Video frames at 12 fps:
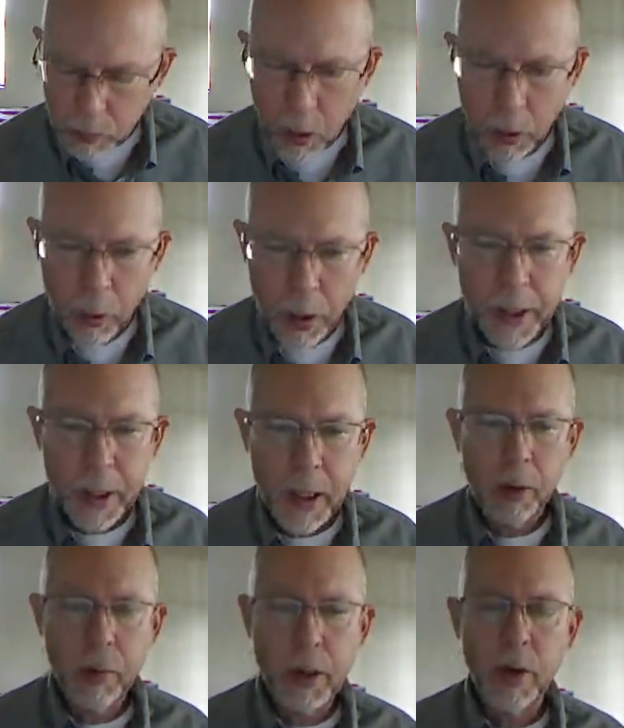grading. How
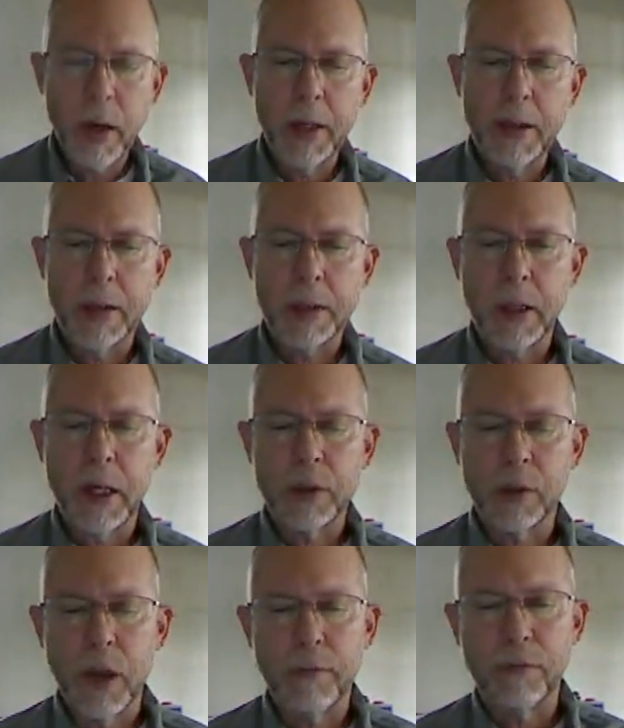do we grade in this class?
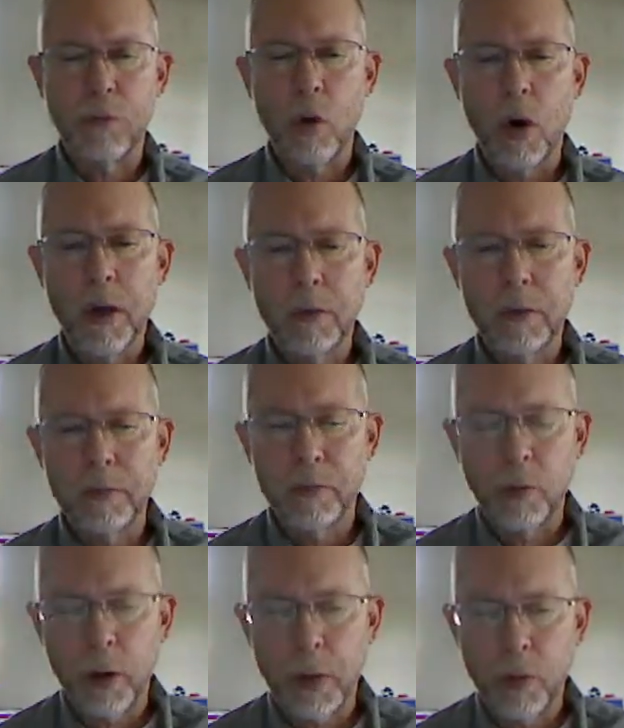We have
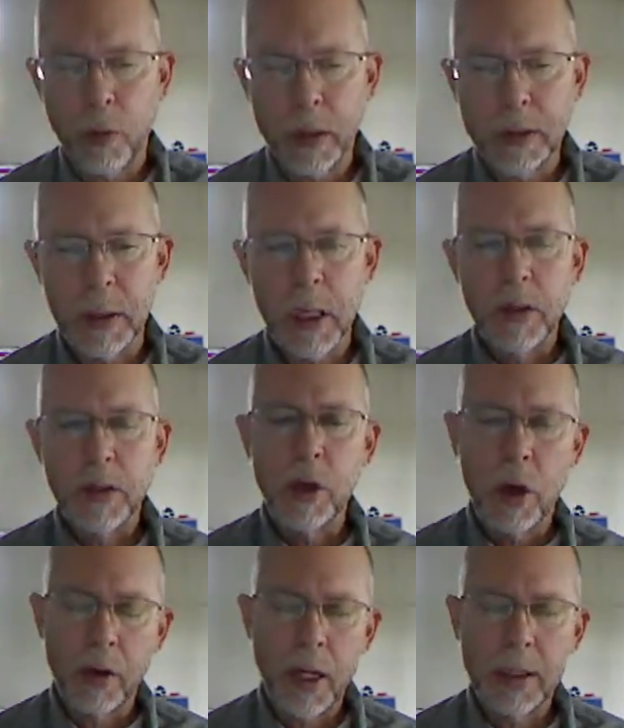440 points. The
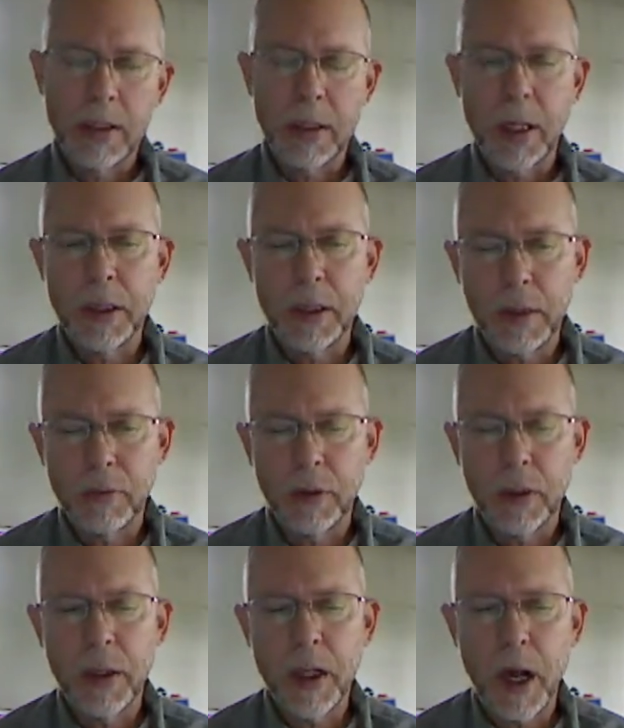online is slightly different
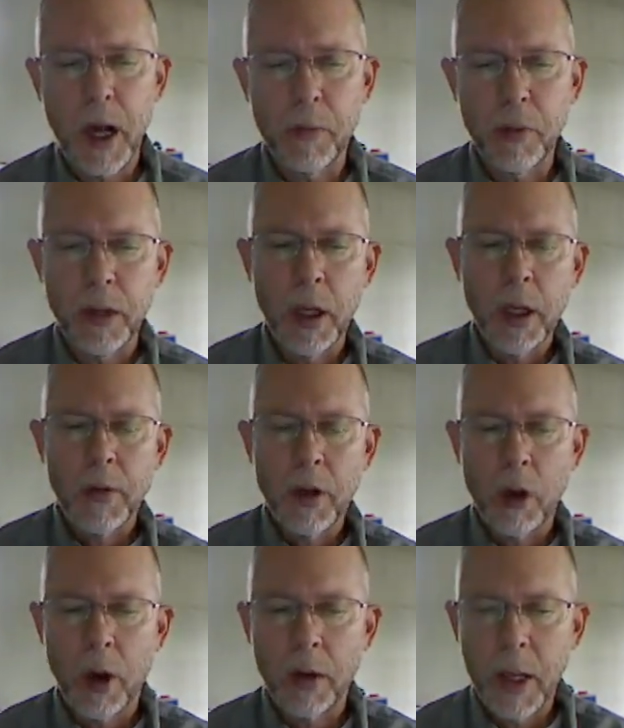than the hybrid. The
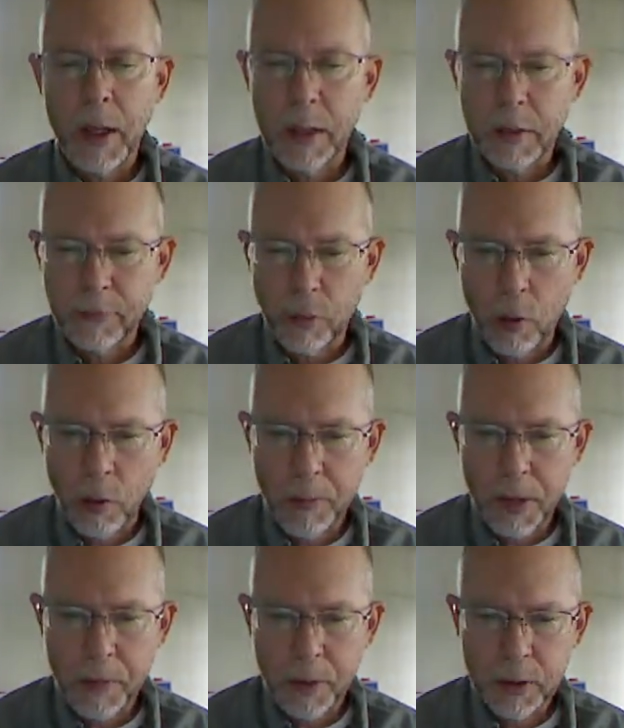online has 4
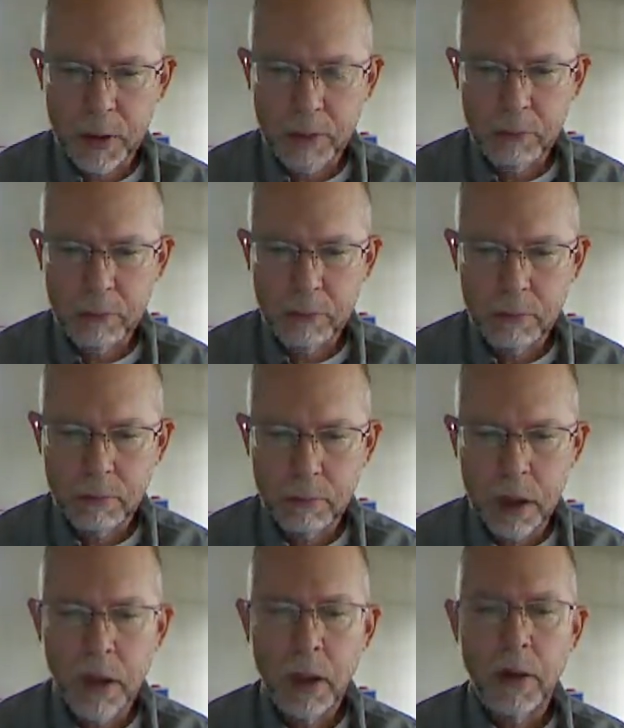papers.
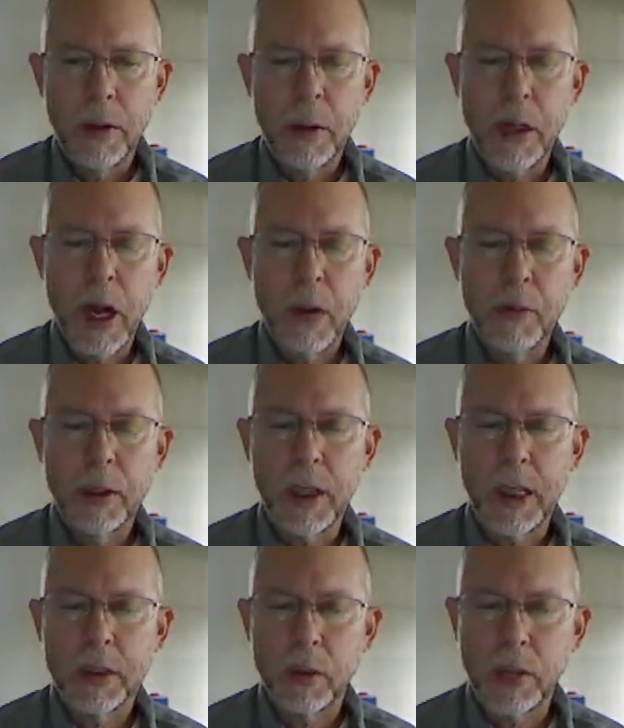The hybrid
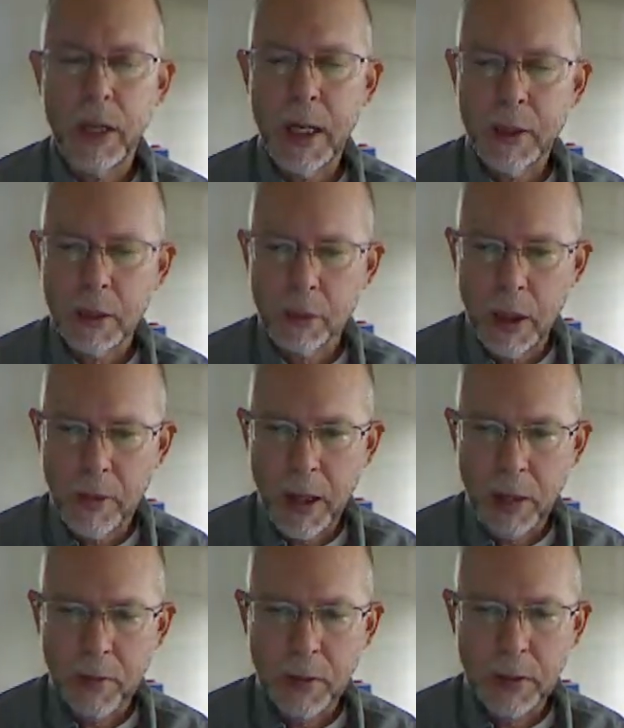class only has 3
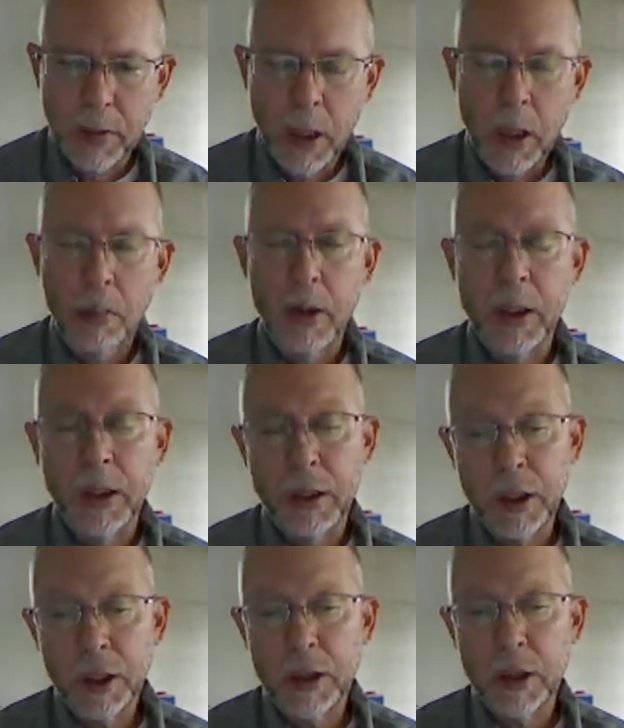papers, but in
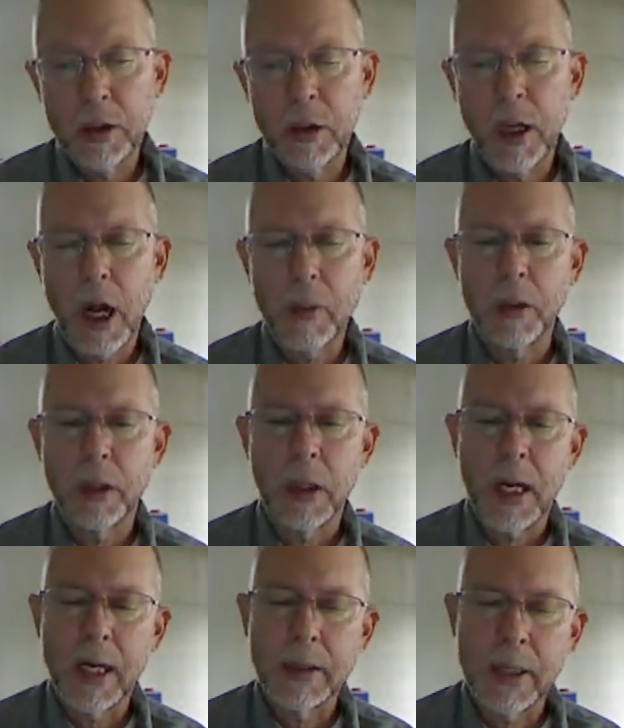addition, the hybrid
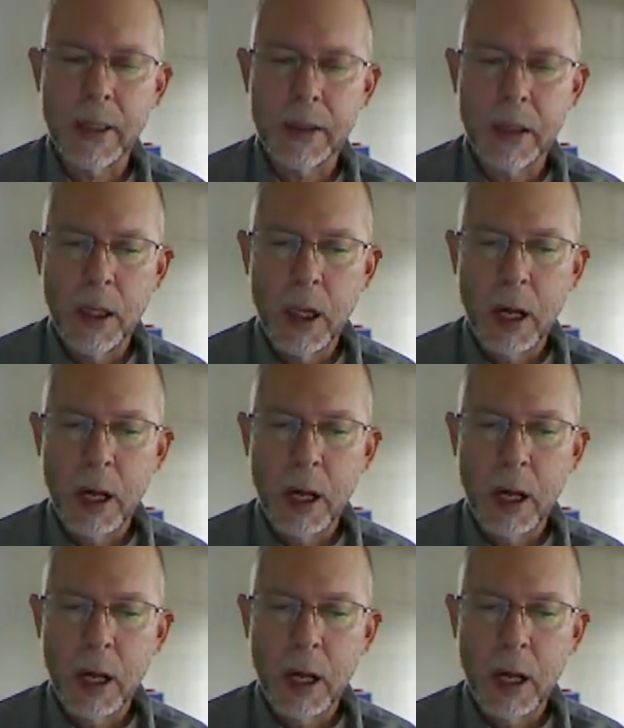class has